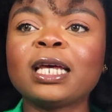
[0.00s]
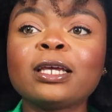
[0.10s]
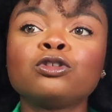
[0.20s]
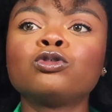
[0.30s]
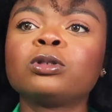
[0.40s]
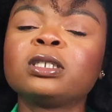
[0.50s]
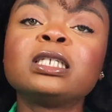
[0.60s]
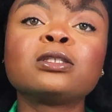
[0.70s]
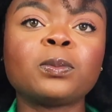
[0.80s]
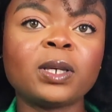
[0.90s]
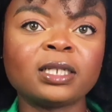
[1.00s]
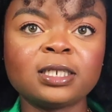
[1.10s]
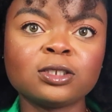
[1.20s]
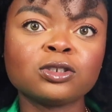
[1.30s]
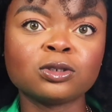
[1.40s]
that you would need to pay
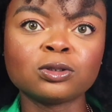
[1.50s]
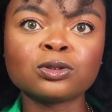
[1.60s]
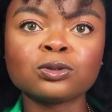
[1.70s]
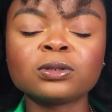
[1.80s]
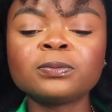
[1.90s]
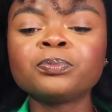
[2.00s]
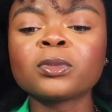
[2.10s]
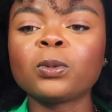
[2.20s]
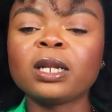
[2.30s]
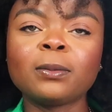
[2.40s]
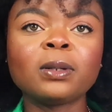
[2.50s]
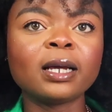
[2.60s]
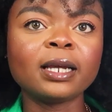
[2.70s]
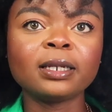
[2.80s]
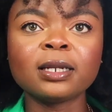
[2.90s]
attention to when
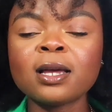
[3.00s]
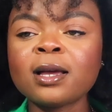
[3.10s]
applying.